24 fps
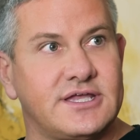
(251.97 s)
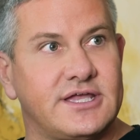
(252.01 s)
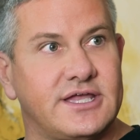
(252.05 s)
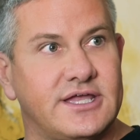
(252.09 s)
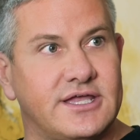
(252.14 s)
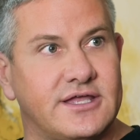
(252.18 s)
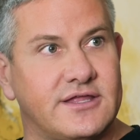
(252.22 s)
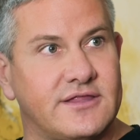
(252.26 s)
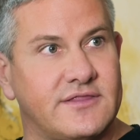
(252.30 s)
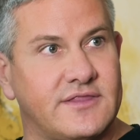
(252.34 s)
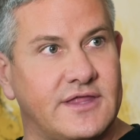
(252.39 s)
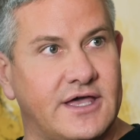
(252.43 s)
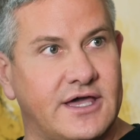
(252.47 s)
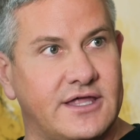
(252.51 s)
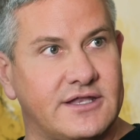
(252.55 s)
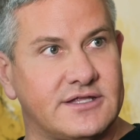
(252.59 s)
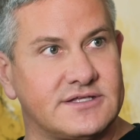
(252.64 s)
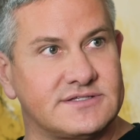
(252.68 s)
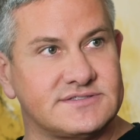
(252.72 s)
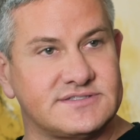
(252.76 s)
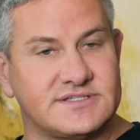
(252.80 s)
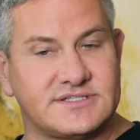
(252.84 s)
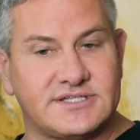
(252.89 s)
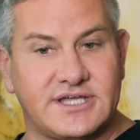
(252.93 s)
And that
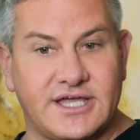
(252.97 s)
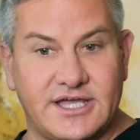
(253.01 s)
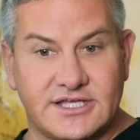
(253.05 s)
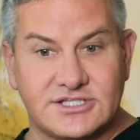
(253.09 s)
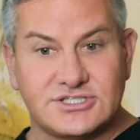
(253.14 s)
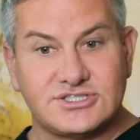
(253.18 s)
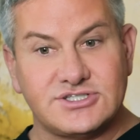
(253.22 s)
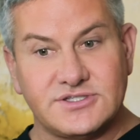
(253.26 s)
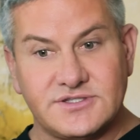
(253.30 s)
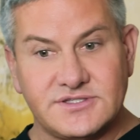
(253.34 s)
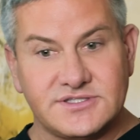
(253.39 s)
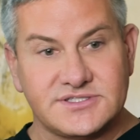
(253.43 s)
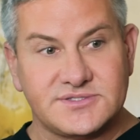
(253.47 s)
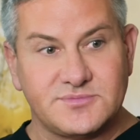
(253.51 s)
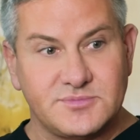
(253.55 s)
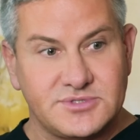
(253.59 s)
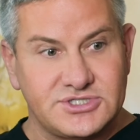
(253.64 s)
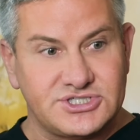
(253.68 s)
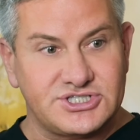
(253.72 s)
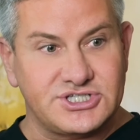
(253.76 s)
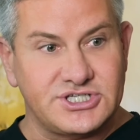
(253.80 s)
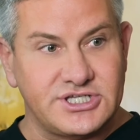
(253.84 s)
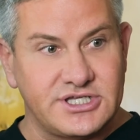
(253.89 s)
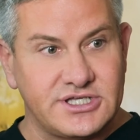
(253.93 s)
is attached to this
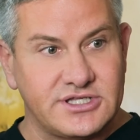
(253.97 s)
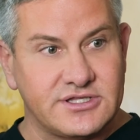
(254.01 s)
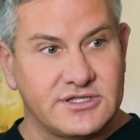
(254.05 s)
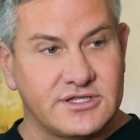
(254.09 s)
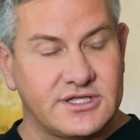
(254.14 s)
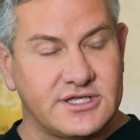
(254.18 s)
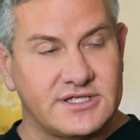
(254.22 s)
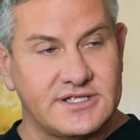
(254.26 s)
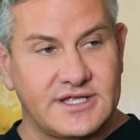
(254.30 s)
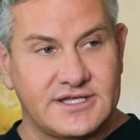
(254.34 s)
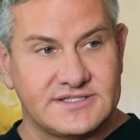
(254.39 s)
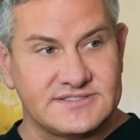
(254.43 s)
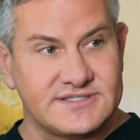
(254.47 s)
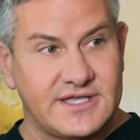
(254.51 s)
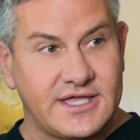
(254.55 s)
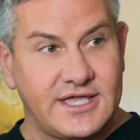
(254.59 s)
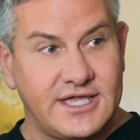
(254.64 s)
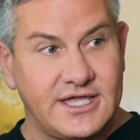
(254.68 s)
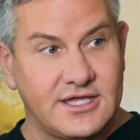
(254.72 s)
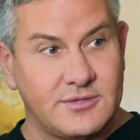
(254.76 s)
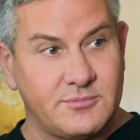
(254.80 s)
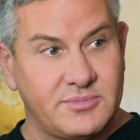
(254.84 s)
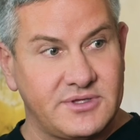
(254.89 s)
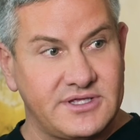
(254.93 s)
machine that has a
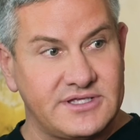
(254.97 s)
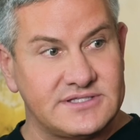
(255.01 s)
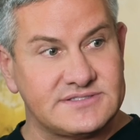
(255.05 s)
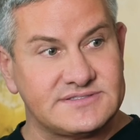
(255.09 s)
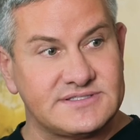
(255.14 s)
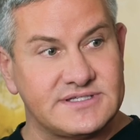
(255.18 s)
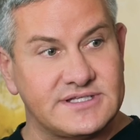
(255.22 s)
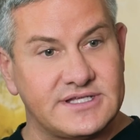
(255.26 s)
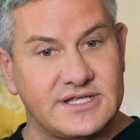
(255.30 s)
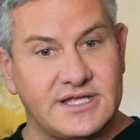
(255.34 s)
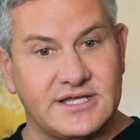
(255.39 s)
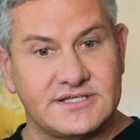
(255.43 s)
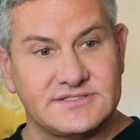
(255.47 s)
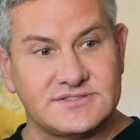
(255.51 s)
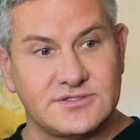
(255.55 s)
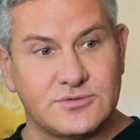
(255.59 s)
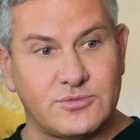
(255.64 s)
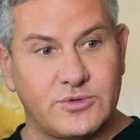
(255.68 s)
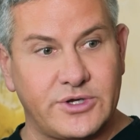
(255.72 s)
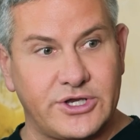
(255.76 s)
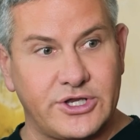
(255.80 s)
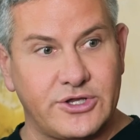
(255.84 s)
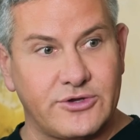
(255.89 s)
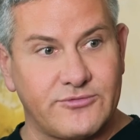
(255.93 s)
handpiece, and it has a
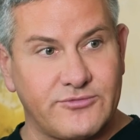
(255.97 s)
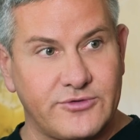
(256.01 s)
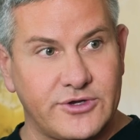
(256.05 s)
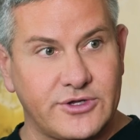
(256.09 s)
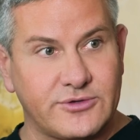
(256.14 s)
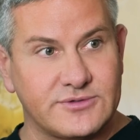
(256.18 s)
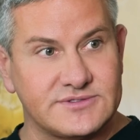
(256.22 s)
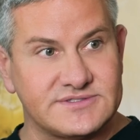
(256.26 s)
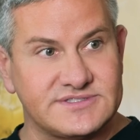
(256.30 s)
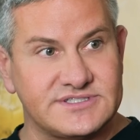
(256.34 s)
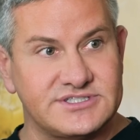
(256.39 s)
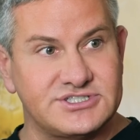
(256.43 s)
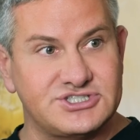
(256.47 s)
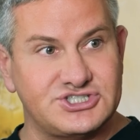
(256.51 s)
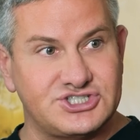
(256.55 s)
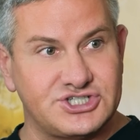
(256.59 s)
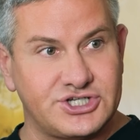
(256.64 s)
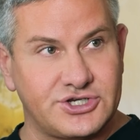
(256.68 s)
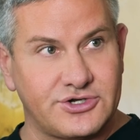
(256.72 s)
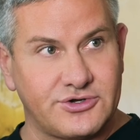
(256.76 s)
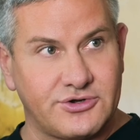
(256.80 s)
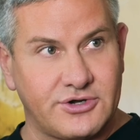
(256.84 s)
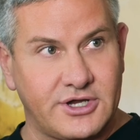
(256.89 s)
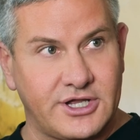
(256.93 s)
radio frequency
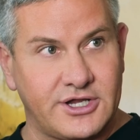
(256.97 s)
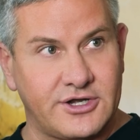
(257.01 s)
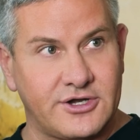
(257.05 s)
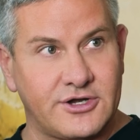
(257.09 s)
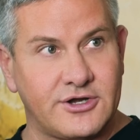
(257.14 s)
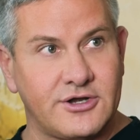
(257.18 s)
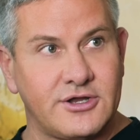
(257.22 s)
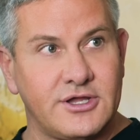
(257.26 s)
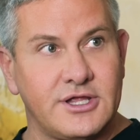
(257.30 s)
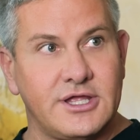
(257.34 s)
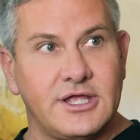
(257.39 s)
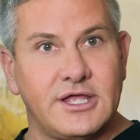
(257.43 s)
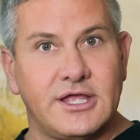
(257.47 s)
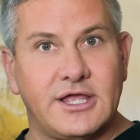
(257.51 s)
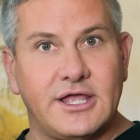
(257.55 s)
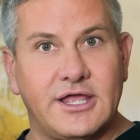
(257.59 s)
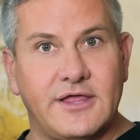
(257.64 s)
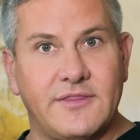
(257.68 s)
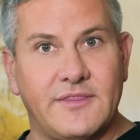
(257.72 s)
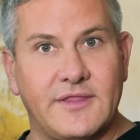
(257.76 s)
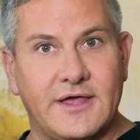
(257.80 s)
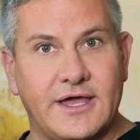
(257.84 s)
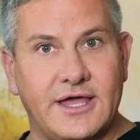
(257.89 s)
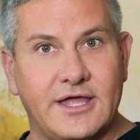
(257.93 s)
generator,
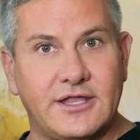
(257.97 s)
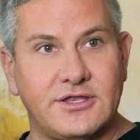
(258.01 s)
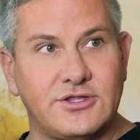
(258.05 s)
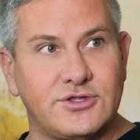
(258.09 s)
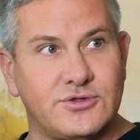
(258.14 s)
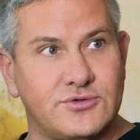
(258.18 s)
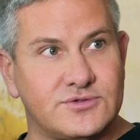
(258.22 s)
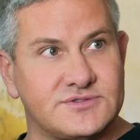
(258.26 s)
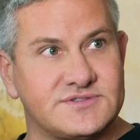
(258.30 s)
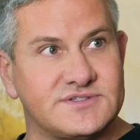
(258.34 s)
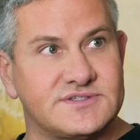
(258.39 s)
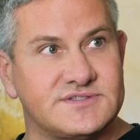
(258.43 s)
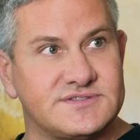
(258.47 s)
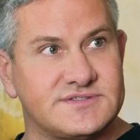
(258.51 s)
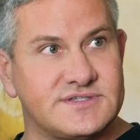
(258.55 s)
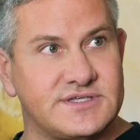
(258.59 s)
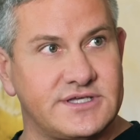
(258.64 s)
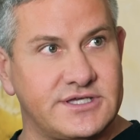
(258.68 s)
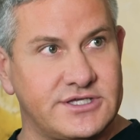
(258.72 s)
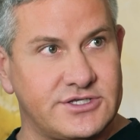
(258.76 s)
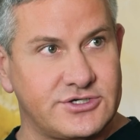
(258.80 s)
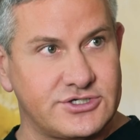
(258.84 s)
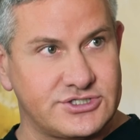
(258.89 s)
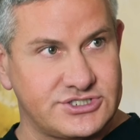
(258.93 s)
and that uses
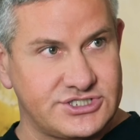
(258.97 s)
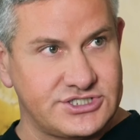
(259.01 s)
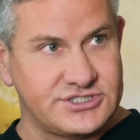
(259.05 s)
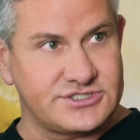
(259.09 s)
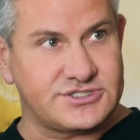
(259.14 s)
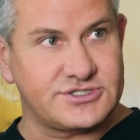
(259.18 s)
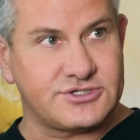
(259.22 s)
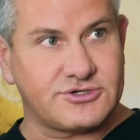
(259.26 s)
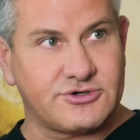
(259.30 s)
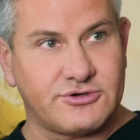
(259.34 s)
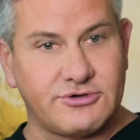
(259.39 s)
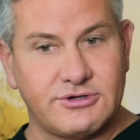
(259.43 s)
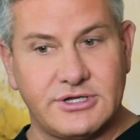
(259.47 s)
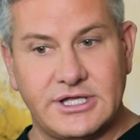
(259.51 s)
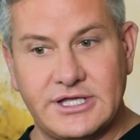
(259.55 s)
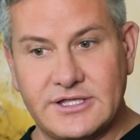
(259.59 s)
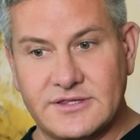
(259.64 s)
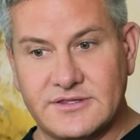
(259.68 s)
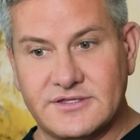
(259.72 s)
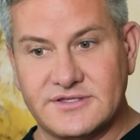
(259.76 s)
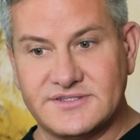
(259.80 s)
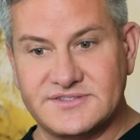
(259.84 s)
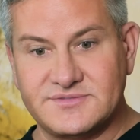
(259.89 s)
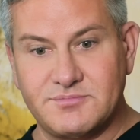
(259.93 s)
energy to
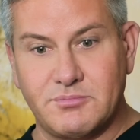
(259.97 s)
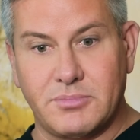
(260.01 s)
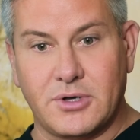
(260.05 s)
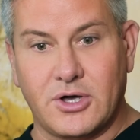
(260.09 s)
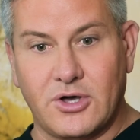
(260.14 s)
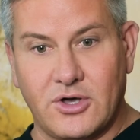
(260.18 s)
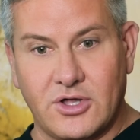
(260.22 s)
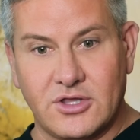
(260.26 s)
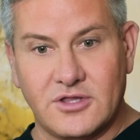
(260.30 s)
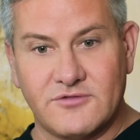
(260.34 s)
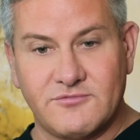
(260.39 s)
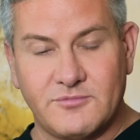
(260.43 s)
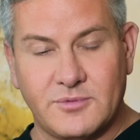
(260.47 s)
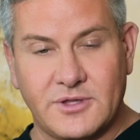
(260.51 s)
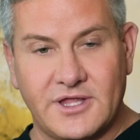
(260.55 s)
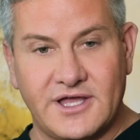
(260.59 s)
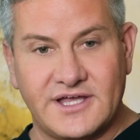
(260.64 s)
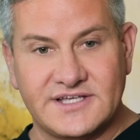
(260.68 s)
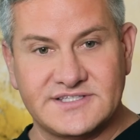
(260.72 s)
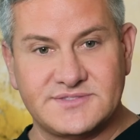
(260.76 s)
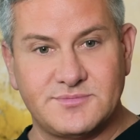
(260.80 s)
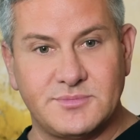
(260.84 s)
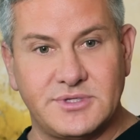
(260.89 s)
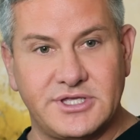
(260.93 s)
create this ball of
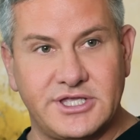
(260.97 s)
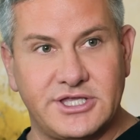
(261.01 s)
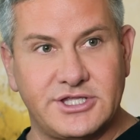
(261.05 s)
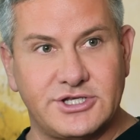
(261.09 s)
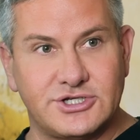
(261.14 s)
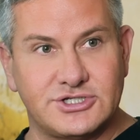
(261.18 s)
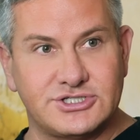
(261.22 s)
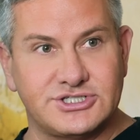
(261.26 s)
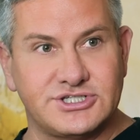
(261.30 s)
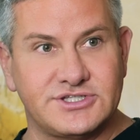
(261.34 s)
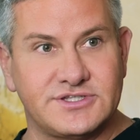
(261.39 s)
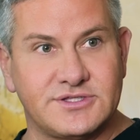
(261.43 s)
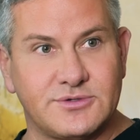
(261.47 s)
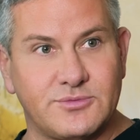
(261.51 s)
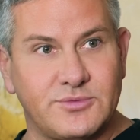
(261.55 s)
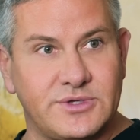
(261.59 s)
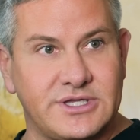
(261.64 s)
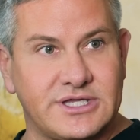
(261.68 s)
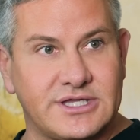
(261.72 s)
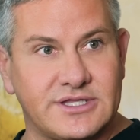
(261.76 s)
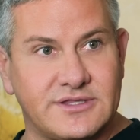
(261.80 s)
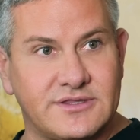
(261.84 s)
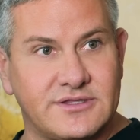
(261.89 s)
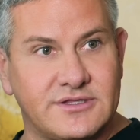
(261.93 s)
plasma energy that we
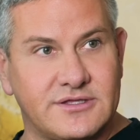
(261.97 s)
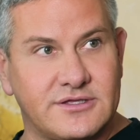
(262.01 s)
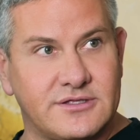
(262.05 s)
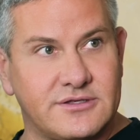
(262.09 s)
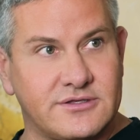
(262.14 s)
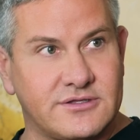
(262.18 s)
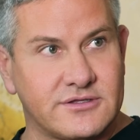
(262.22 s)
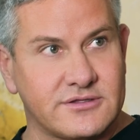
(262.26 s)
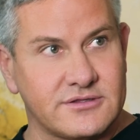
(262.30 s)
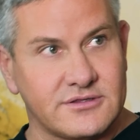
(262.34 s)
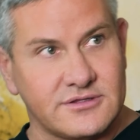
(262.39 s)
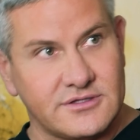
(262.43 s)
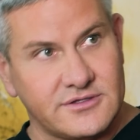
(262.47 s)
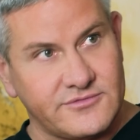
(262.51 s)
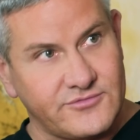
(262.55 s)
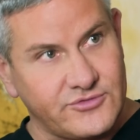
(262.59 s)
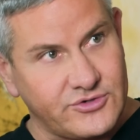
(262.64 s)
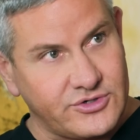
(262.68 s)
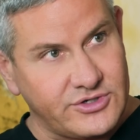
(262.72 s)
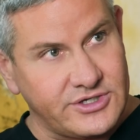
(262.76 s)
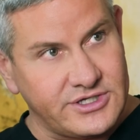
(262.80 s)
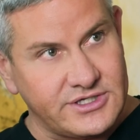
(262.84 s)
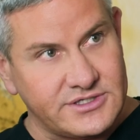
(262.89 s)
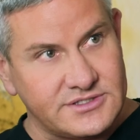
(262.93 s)
can then
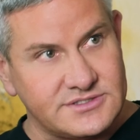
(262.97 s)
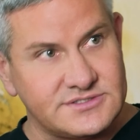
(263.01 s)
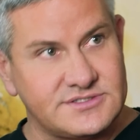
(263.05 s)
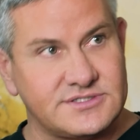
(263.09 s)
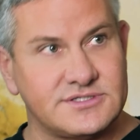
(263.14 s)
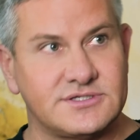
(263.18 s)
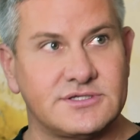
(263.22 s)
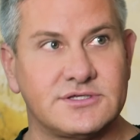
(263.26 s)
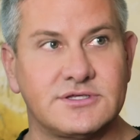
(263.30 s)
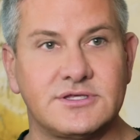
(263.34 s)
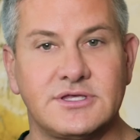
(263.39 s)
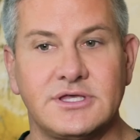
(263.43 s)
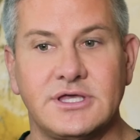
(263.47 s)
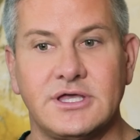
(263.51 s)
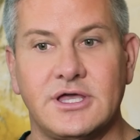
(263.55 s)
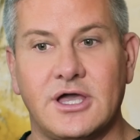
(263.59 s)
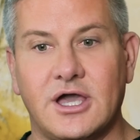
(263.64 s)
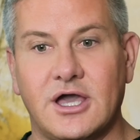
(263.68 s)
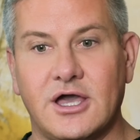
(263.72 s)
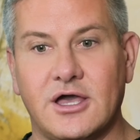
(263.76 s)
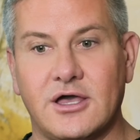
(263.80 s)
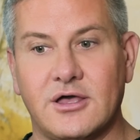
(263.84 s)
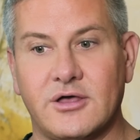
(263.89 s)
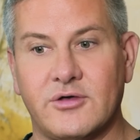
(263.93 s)
deliver into
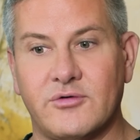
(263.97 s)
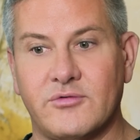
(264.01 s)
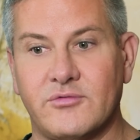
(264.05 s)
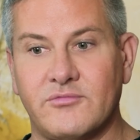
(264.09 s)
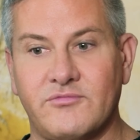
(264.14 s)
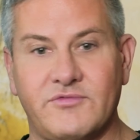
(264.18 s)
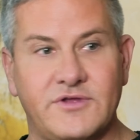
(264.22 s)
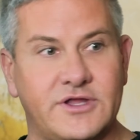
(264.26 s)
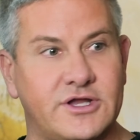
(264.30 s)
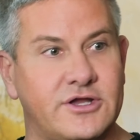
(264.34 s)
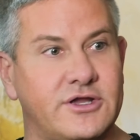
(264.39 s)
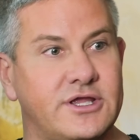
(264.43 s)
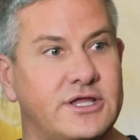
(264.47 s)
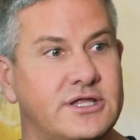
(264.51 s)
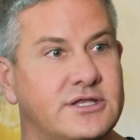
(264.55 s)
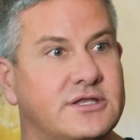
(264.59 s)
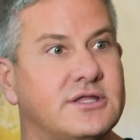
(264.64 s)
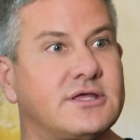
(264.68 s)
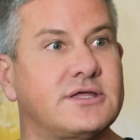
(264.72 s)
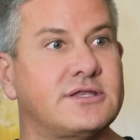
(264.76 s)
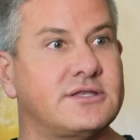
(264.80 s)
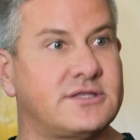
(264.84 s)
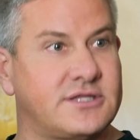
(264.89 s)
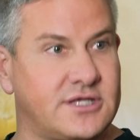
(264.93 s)

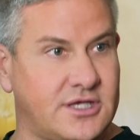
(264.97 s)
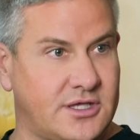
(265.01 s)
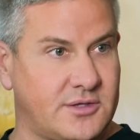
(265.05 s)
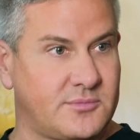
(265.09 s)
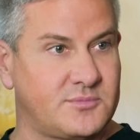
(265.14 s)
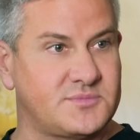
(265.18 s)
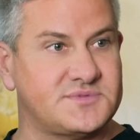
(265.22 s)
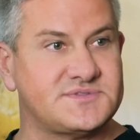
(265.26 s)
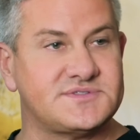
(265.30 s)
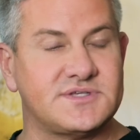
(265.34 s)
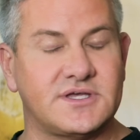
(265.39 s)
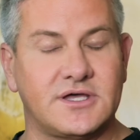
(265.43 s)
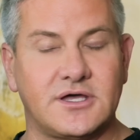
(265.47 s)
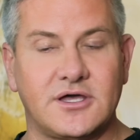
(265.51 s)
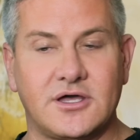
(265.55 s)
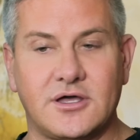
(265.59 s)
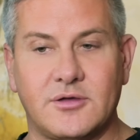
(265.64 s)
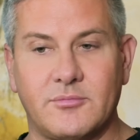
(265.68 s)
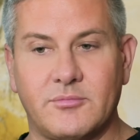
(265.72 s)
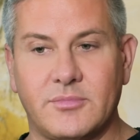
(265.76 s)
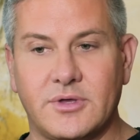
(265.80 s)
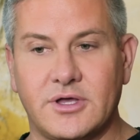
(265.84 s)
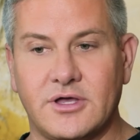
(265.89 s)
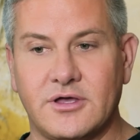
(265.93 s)
varying depths
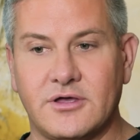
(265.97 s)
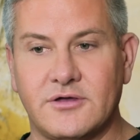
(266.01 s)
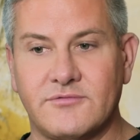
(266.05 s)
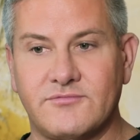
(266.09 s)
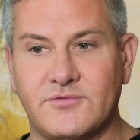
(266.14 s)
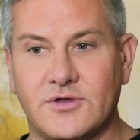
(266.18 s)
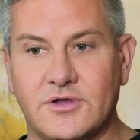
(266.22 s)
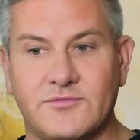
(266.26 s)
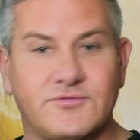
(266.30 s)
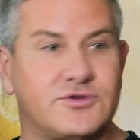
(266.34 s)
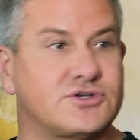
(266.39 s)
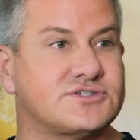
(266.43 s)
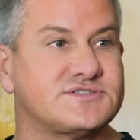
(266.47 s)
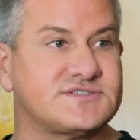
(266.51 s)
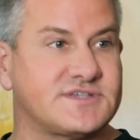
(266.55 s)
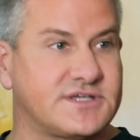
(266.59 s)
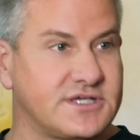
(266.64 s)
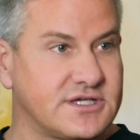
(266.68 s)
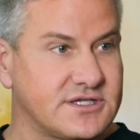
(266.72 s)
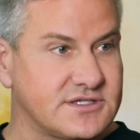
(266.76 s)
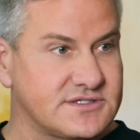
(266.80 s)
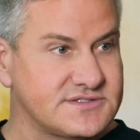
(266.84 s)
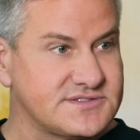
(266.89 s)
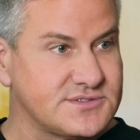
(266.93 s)
of your skin.